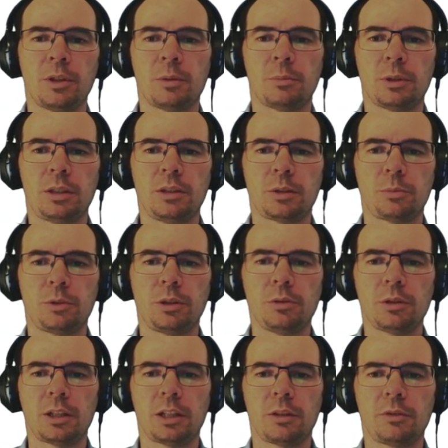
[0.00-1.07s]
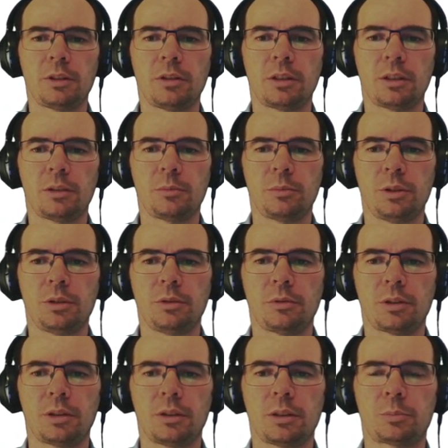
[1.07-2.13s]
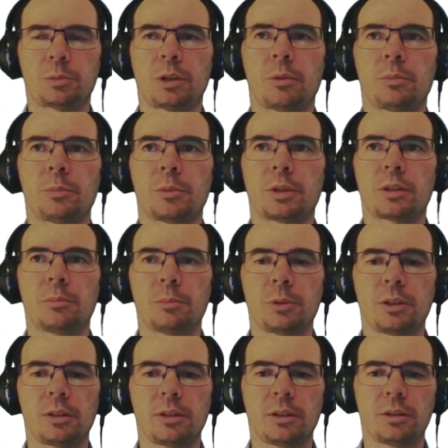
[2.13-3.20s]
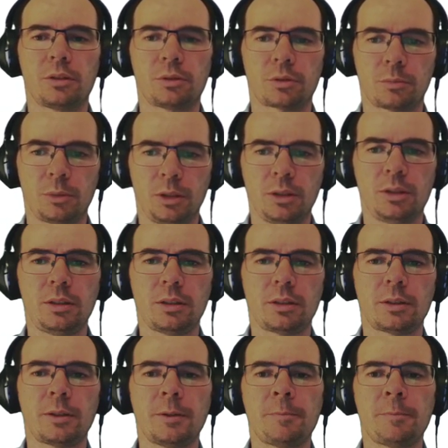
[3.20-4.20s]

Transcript: But since we don't have it, then we know that this problem is completely deterministic.